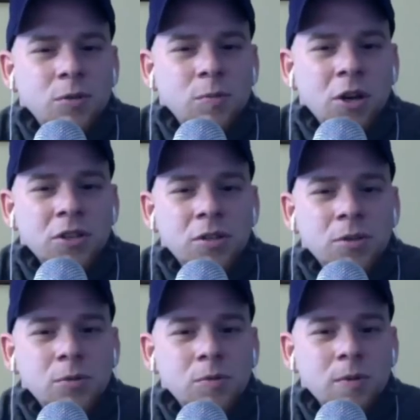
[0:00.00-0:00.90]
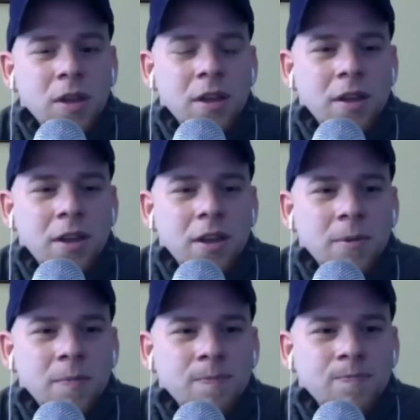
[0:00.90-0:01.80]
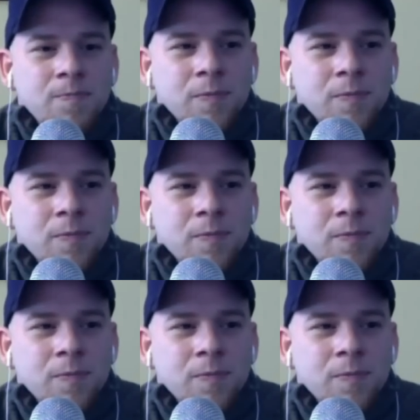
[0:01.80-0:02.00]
Mark II. And